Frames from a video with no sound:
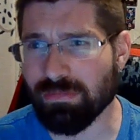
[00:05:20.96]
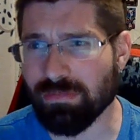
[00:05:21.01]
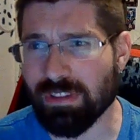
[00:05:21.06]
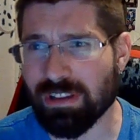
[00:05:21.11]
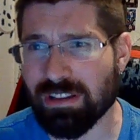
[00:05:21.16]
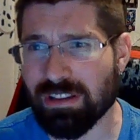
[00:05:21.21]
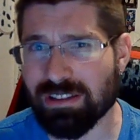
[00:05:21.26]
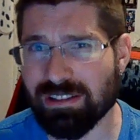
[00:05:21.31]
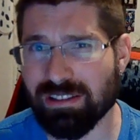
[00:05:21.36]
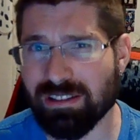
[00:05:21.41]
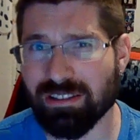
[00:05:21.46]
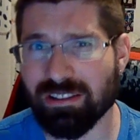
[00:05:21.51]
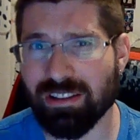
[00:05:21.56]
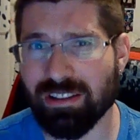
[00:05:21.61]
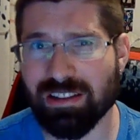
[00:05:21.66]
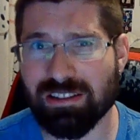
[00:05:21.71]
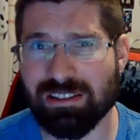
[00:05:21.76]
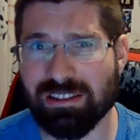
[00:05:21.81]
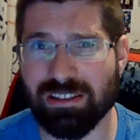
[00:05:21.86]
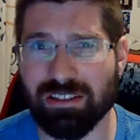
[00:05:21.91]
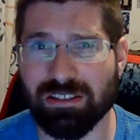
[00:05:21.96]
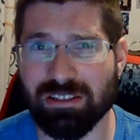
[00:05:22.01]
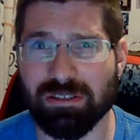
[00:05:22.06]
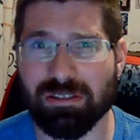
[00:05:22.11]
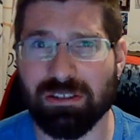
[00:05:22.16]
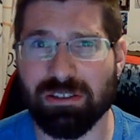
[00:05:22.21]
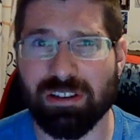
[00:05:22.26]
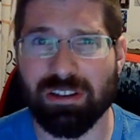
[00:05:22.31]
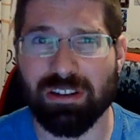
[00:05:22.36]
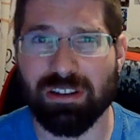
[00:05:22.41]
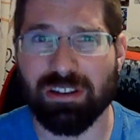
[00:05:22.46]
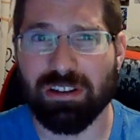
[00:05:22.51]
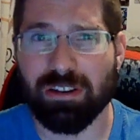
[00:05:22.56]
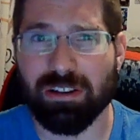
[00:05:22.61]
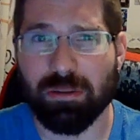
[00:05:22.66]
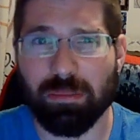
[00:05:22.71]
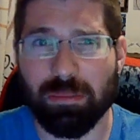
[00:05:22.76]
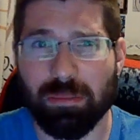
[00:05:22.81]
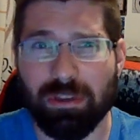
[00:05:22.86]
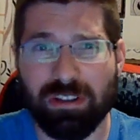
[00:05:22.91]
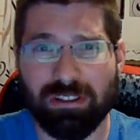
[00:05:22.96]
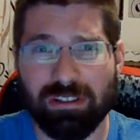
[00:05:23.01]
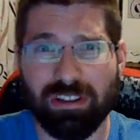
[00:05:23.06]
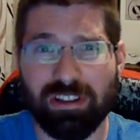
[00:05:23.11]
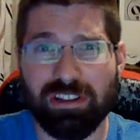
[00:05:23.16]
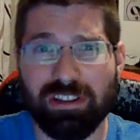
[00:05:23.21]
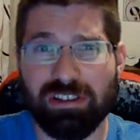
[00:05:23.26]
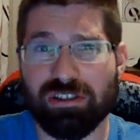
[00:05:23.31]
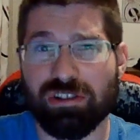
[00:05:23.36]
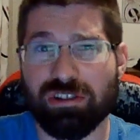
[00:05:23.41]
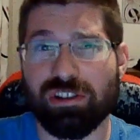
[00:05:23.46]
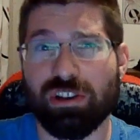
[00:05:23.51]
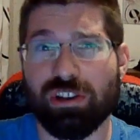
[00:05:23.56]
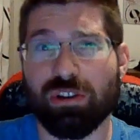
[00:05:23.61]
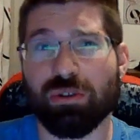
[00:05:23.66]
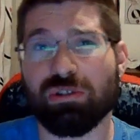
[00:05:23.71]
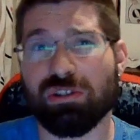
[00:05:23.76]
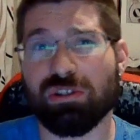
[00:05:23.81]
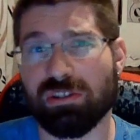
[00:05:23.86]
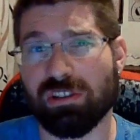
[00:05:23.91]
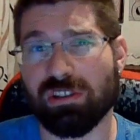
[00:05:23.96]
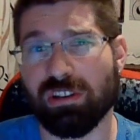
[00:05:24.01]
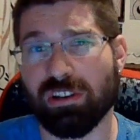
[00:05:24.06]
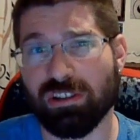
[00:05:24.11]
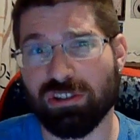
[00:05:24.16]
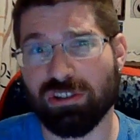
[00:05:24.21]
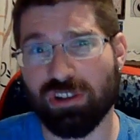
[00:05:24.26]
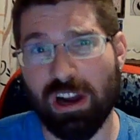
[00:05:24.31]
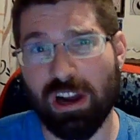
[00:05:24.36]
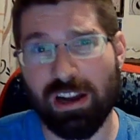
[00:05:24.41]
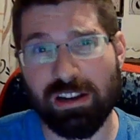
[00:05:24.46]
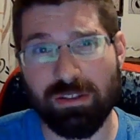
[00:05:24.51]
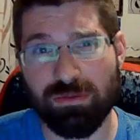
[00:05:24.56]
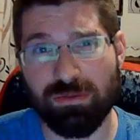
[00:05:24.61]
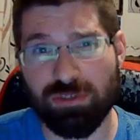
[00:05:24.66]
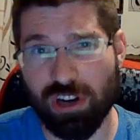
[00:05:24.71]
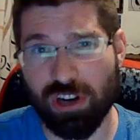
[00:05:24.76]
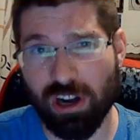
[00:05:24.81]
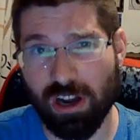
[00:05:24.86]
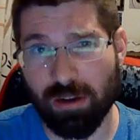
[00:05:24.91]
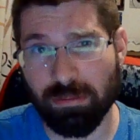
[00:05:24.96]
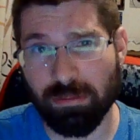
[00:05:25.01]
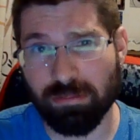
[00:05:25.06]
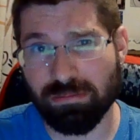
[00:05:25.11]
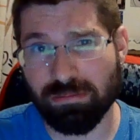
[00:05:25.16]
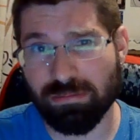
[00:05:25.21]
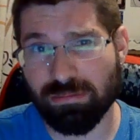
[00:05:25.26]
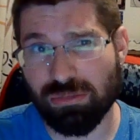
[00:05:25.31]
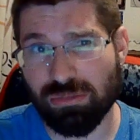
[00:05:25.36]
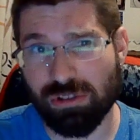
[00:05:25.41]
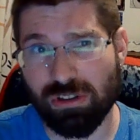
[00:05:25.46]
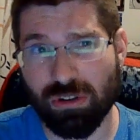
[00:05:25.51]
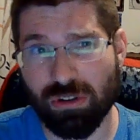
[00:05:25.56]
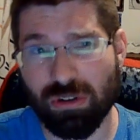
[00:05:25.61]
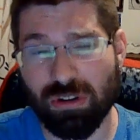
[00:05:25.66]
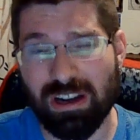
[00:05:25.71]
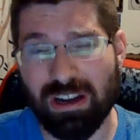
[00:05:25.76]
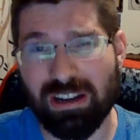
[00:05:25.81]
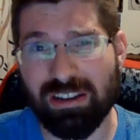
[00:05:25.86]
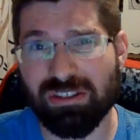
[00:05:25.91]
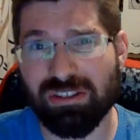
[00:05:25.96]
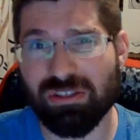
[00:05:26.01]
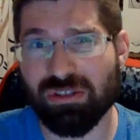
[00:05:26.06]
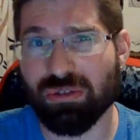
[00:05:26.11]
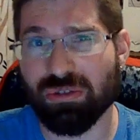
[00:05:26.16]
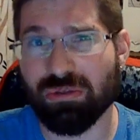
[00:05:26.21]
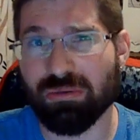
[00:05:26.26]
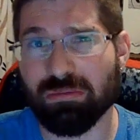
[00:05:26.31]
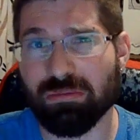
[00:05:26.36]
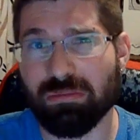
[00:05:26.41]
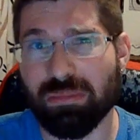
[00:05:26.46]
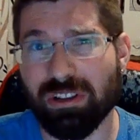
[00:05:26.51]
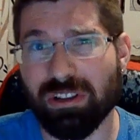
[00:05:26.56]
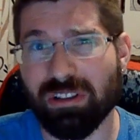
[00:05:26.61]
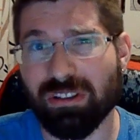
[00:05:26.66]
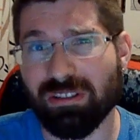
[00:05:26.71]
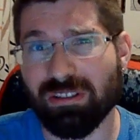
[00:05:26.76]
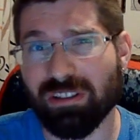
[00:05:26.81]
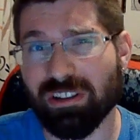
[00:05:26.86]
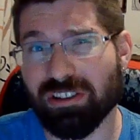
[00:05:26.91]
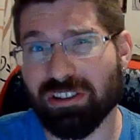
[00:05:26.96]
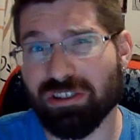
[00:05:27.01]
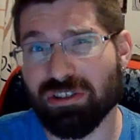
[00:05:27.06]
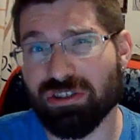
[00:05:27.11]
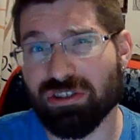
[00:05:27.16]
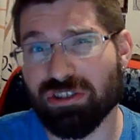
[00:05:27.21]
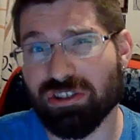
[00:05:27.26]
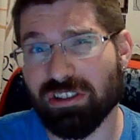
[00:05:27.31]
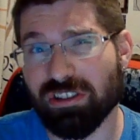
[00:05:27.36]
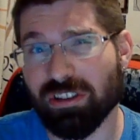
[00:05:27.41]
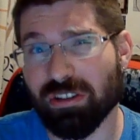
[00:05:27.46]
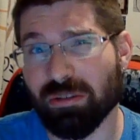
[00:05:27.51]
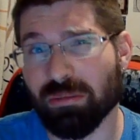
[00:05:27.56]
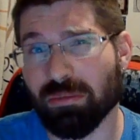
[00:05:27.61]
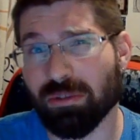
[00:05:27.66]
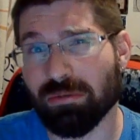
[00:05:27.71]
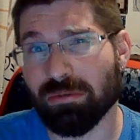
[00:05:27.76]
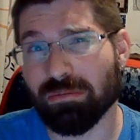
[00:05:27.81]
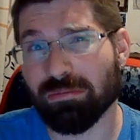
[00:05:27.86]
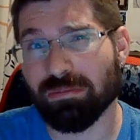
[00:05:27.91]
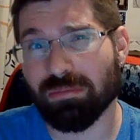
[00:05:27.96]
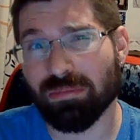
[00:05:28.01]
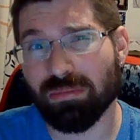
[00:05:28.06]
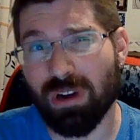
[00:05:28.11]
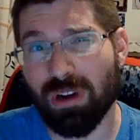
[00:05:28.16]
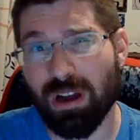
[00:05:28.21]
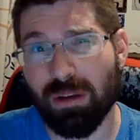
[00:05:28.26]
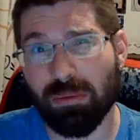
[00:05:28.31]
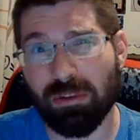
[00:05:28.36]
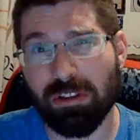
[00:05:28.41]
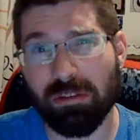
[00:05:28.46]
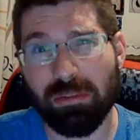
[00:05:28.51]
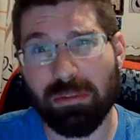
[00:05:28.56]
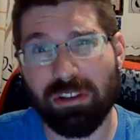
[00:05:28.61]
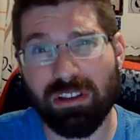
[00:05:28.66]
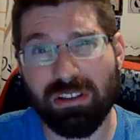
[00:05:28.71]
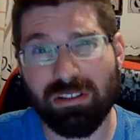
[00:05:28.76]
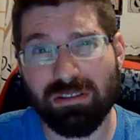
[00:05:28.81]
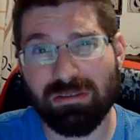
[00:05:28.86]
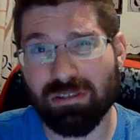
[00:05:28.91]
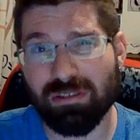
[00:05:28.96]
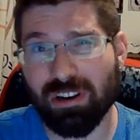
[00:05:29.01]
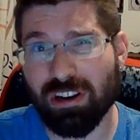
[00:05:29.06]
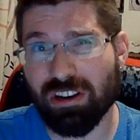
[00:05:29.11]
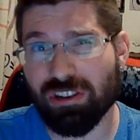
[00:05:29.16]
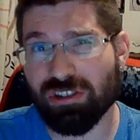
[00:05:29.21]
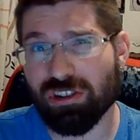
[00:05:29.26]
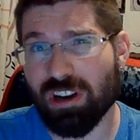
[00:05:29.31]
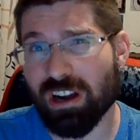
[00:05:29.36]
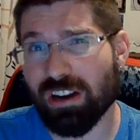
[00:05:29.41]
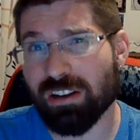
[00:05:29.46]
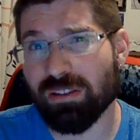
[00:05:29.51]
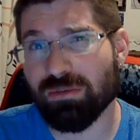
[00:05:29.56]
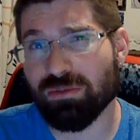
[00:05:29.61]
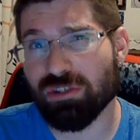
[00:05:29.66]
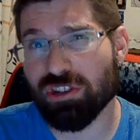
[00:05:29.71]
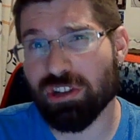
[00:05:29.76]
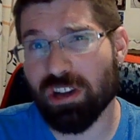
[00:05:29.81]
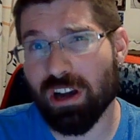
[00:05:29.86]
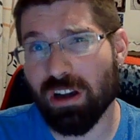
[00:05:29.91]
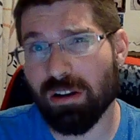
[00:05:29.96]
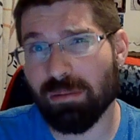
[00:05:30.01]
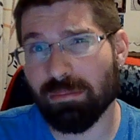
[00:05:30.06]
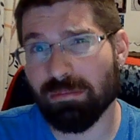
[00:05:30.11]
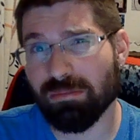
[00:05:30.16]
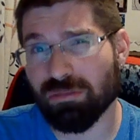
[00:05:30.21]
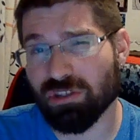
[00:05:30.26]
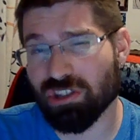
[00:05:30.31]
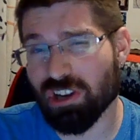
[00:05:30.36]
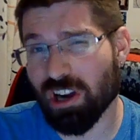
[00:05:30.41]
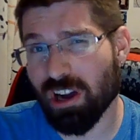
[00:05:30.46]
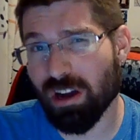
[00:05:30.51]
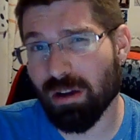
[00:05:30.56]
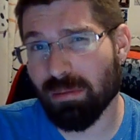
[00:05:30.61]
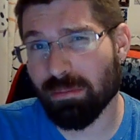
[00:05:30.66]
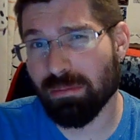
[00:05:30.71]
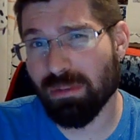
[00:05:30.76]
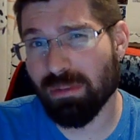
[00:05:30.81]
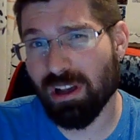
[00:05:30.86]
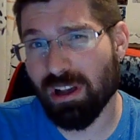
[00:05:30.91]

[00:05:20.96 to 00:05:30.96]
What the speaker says: because I mean being Lakers coach is an attractive job. So I assume being Lakers GM would probably be an attractive job.